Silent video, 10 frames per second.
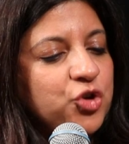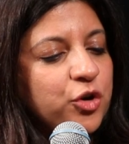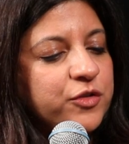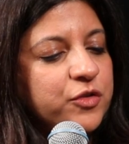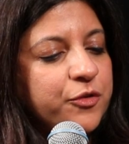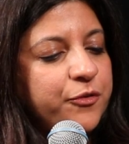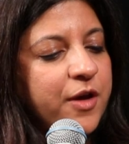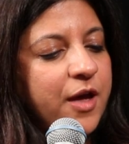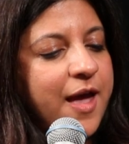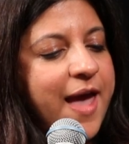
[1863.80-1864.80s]
choice of
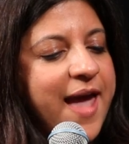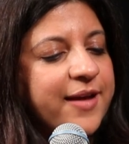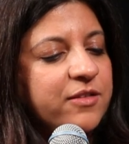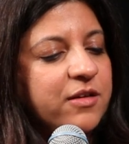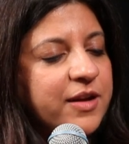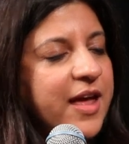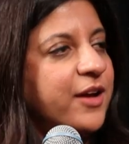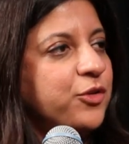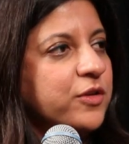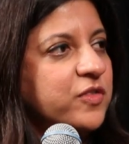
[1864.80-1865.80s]
actor and
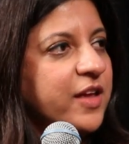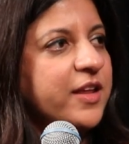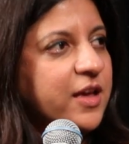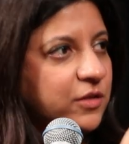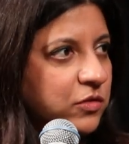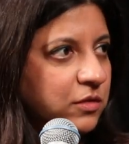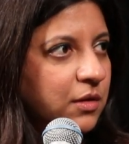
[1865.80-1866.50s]
actress said yes.